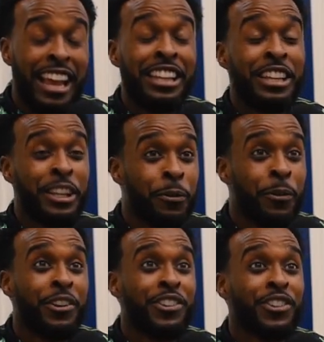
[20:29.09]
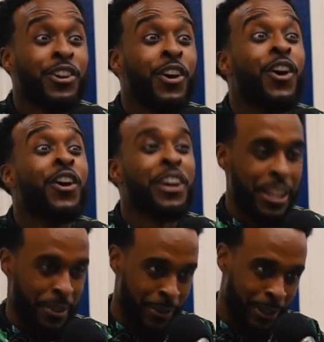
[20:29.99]
And he was
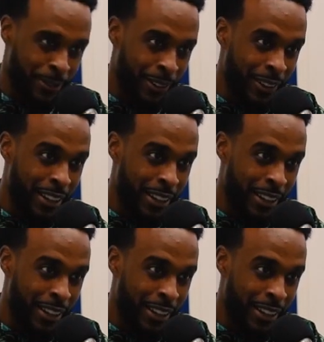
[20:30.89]
cooking people.